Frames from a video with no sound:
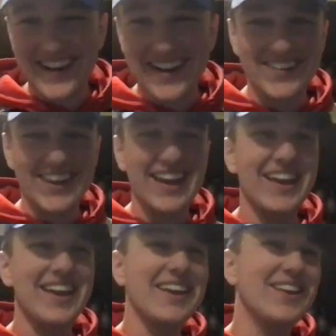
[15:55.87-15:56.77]
all day,
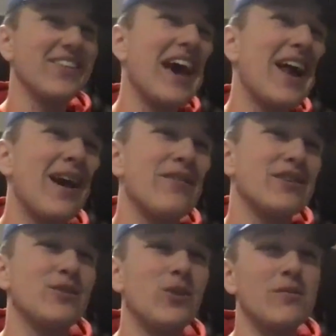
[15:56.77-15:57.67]
that
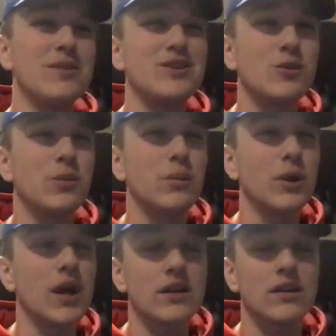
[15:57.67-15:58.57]
obviously wouldn't be super
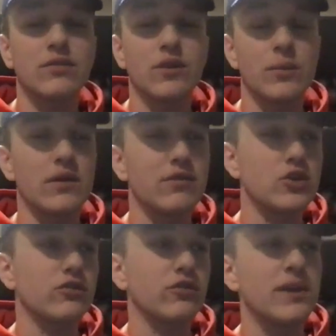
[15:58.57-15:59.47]
productive or
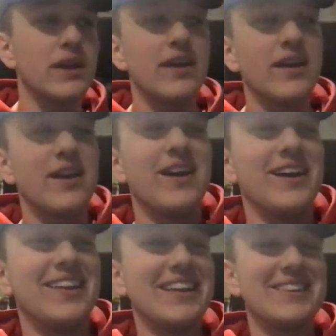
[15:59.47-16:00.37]
beneficial for me.
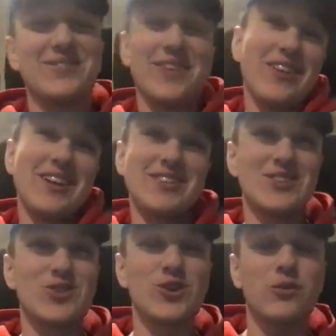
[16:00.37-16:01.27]
And it's
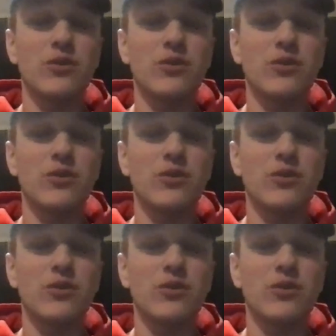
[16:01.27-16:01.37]
the truth.